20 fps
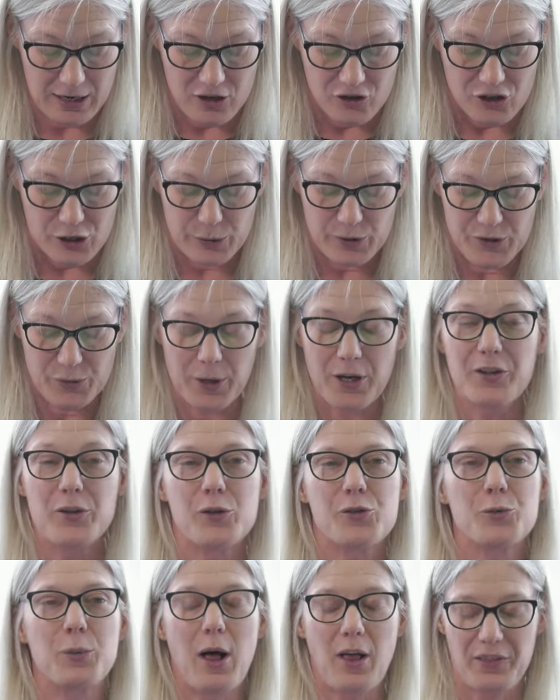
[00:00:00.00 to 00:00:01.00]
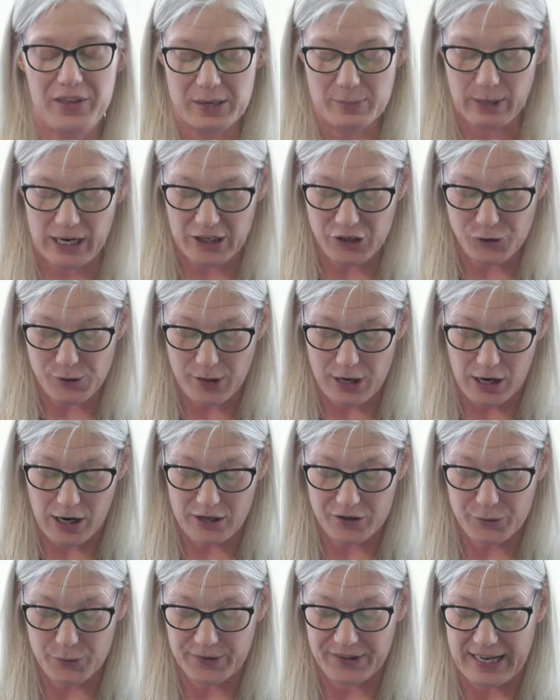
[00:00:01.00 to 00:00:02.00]
She was one of those wealthy
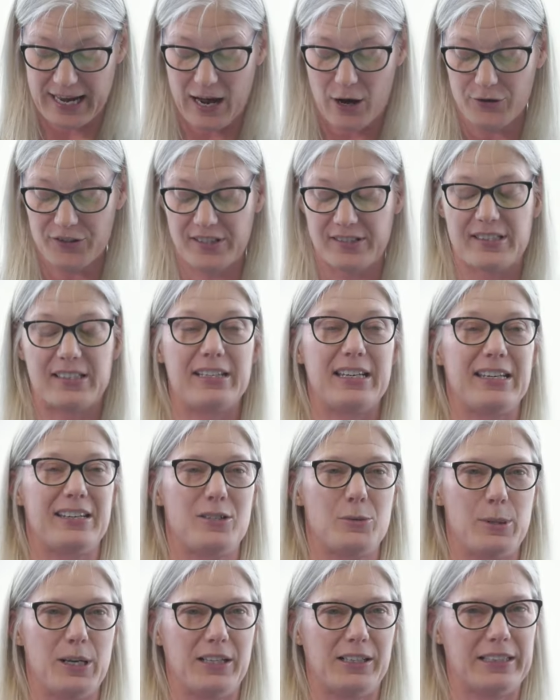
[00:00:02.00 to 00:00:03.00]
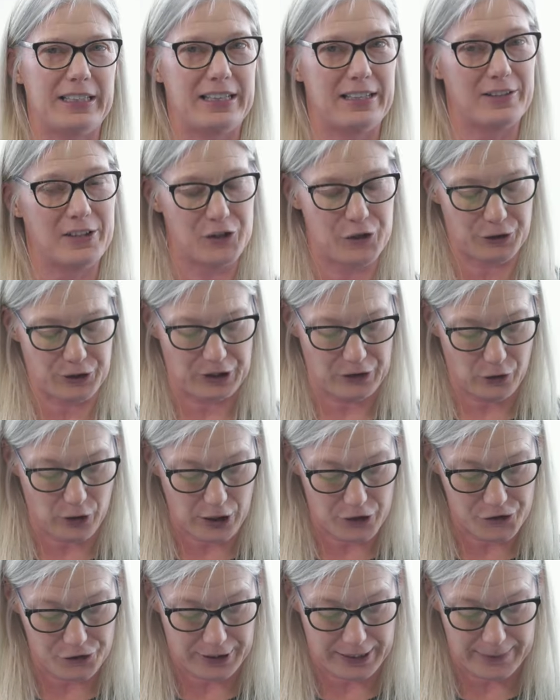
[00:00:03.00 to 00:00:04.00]
matriarchs with the houses that needed to be cleaned and the dirty
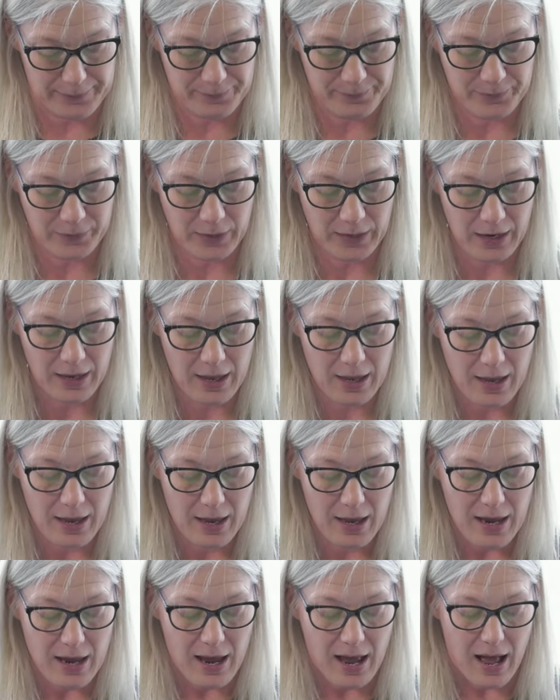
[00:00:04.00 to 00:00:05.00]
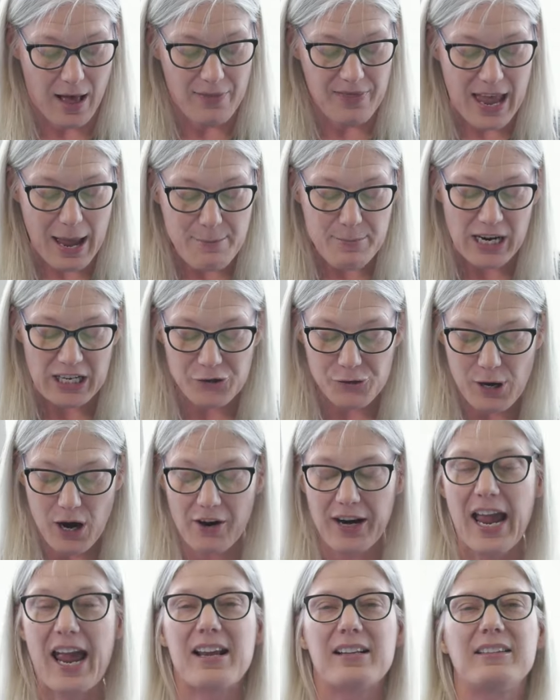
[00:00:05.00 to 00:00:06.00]
laundry. That
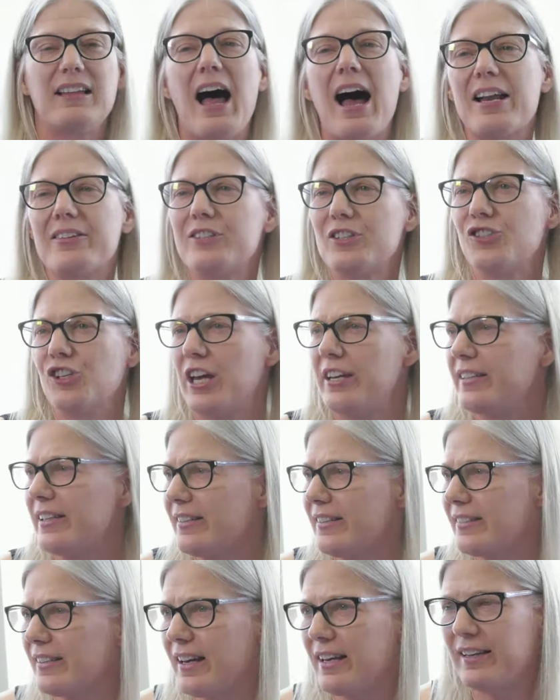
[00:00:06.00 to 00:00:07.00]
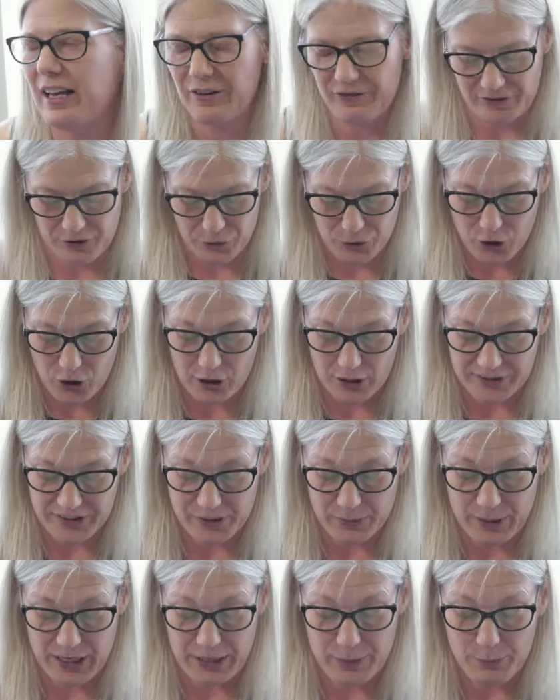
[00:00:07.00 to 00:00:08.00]
matriarch had a lot of agendas in that phone call
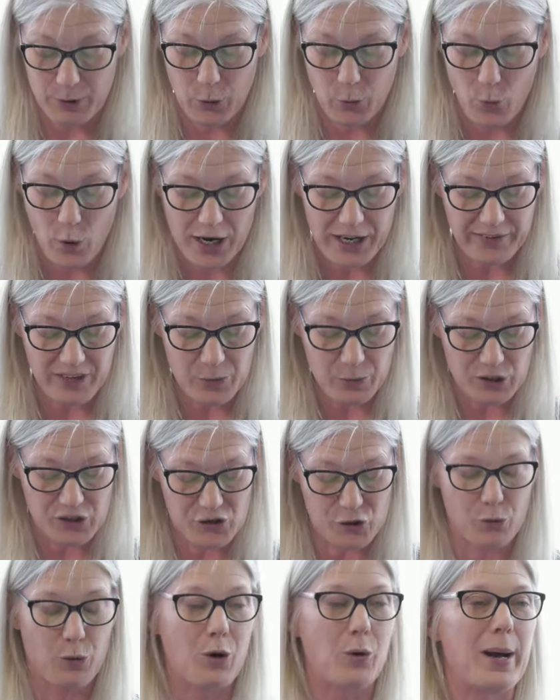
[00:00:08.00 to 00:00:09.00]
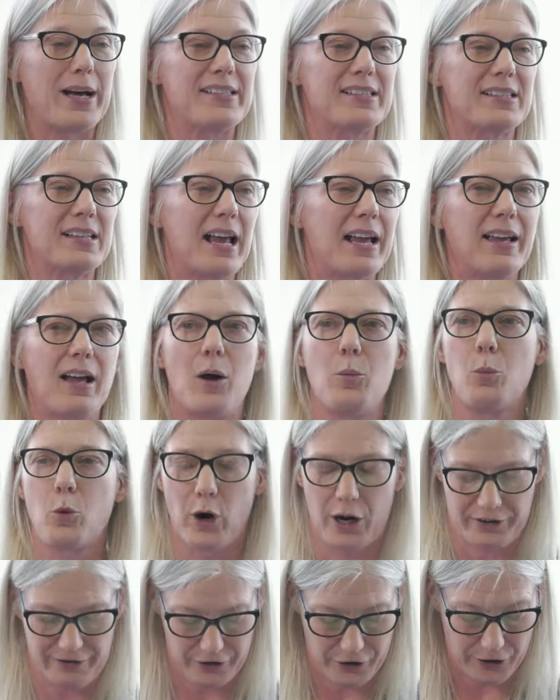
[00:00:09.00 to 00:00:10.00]
to me, but one of them was to request that I come
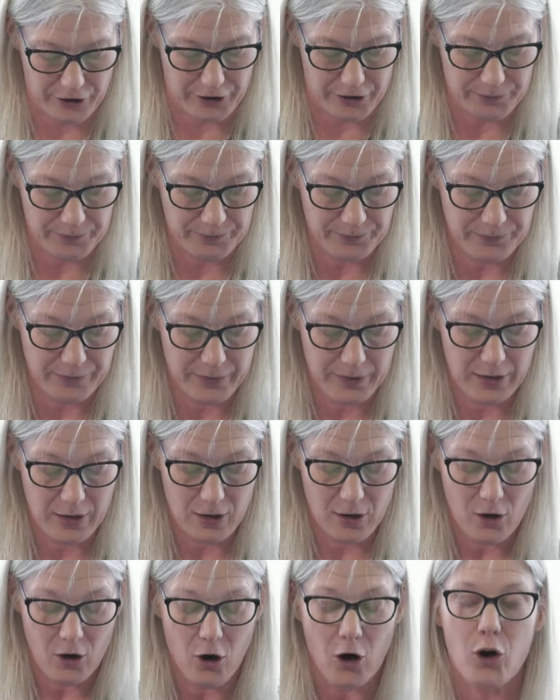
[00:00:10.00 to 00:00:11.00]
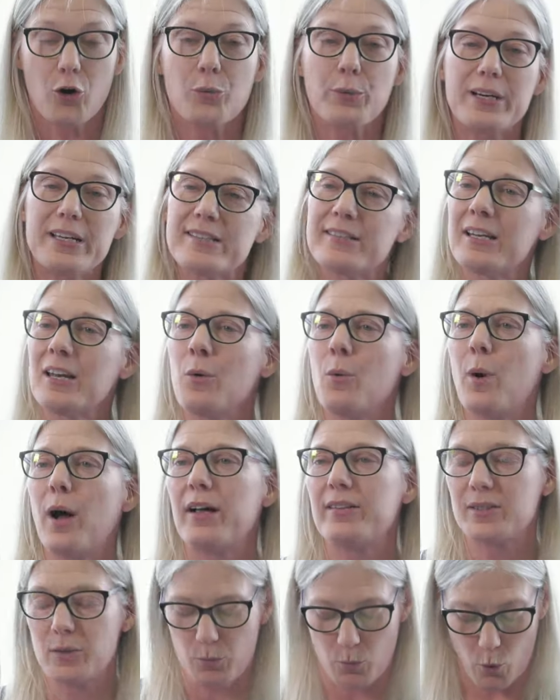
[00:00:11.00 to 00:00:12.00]
work for her. Her reasoning
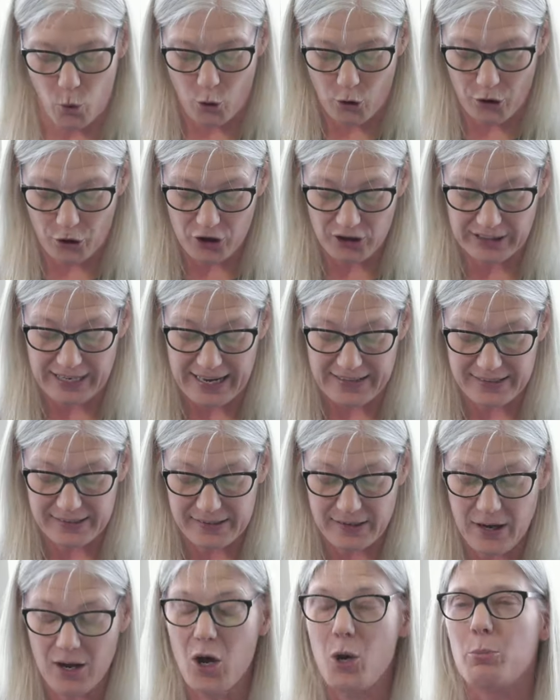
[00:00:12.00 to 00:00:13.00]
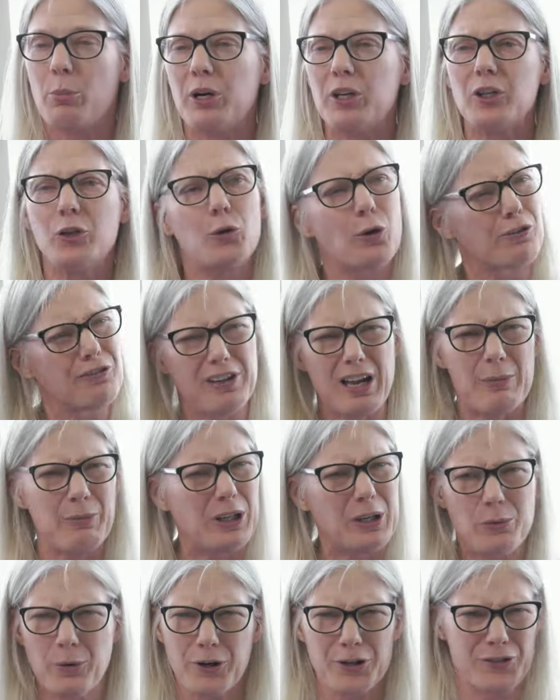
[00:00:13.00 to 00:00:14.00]
was, more or less, but your
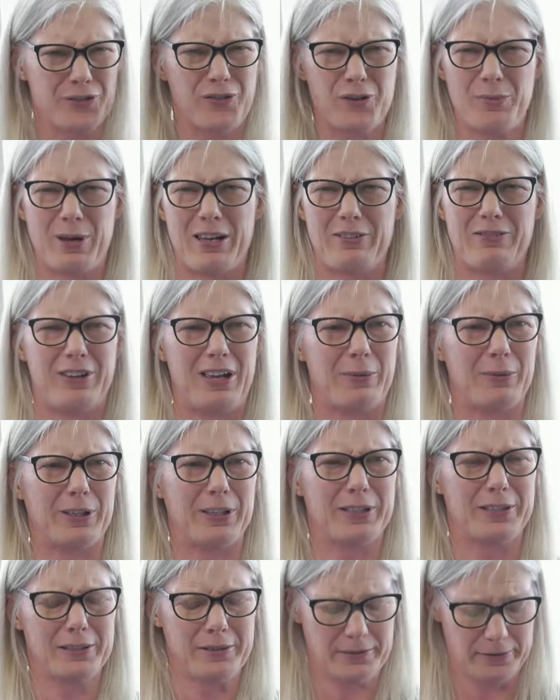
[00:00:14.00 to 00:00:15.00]
family works for my family.